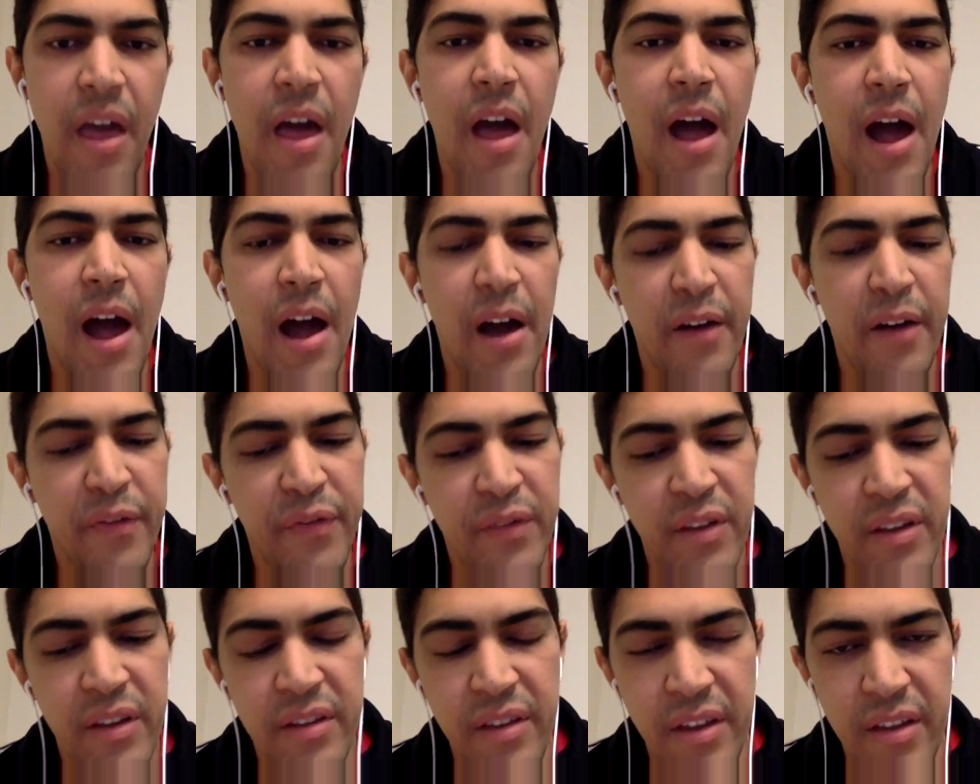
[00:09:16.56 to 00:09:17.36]

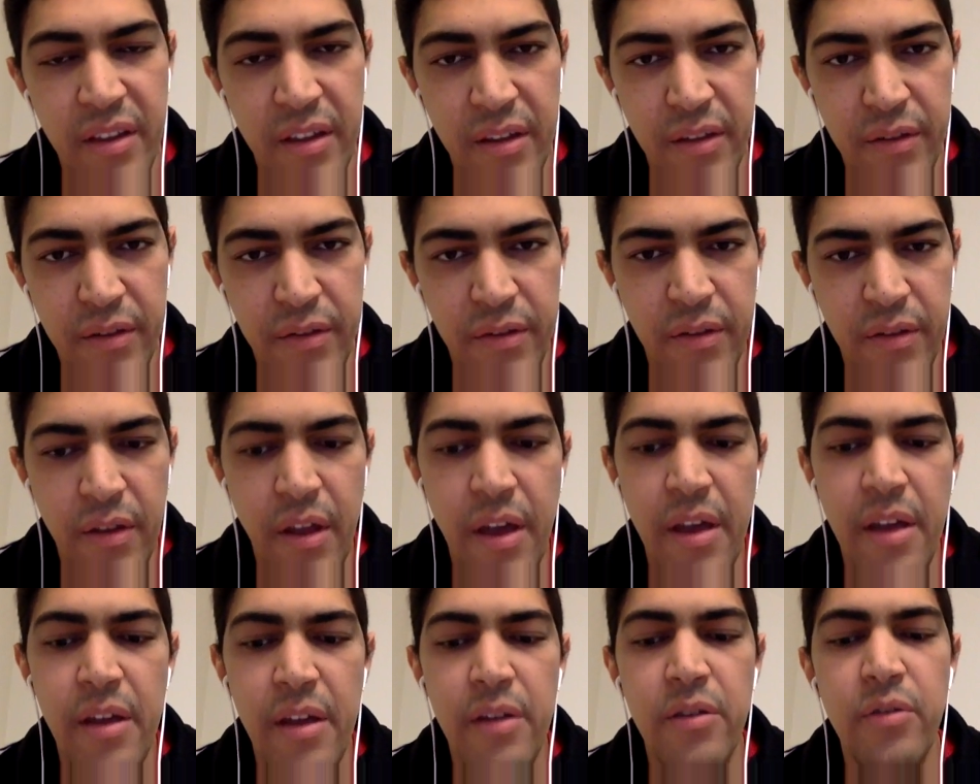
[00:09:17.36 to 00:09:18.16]
After this,
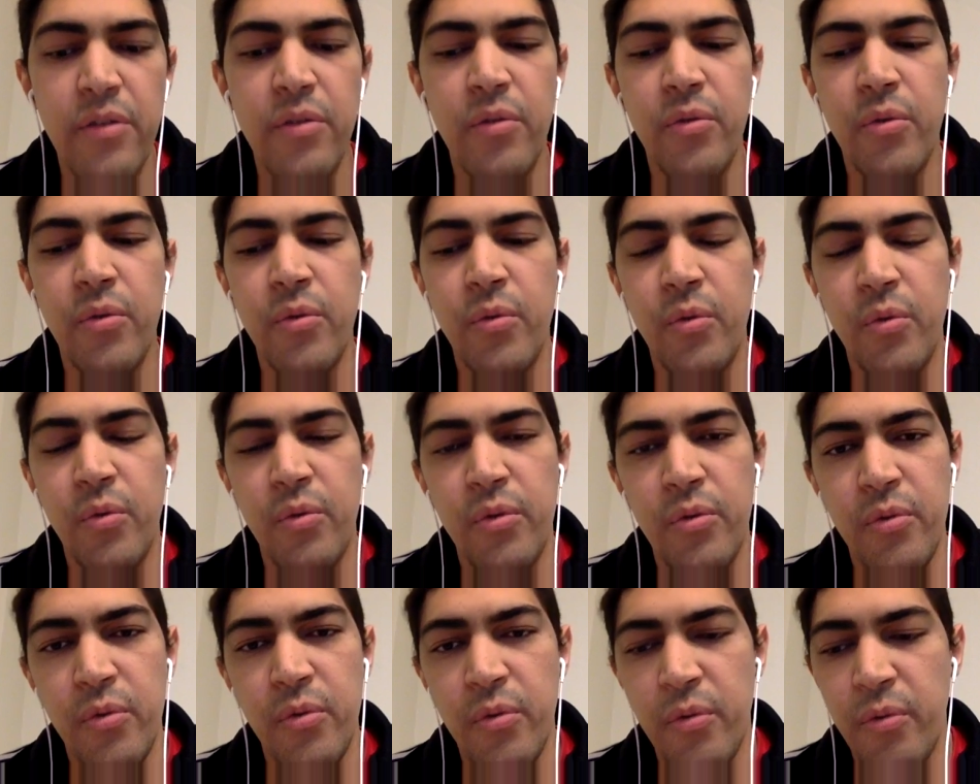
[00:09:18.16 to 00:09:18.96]
uh, you
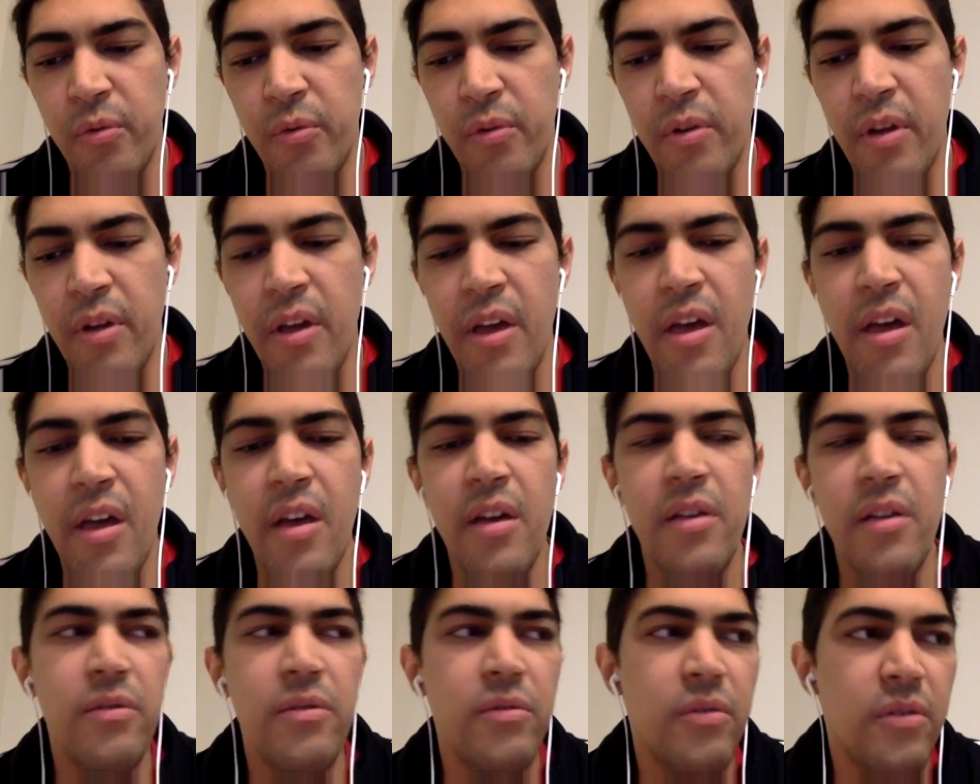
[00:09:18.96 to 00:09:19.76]
you
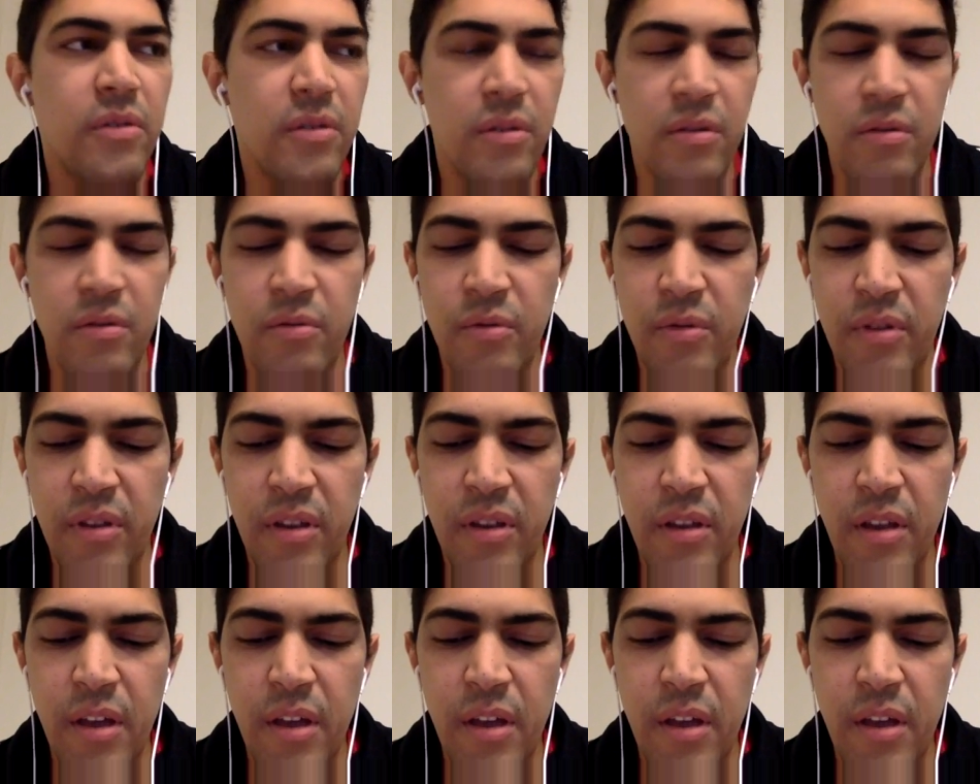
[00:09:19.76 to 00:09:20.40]
you